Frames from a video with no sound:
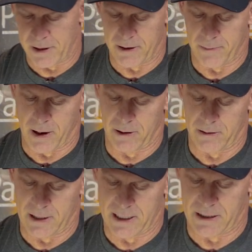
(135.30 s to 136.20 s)
put your
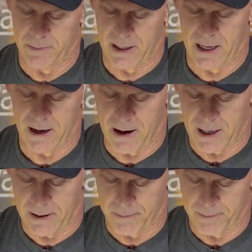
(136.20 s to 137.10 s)
Bondo glazing putty
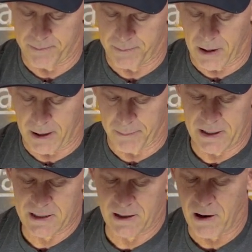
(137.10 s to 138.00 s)
on a a
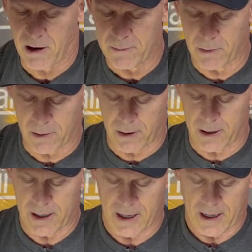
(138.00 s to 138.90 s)
piece of
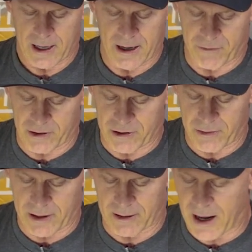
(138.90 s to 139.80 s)
cardboard. If you're doing a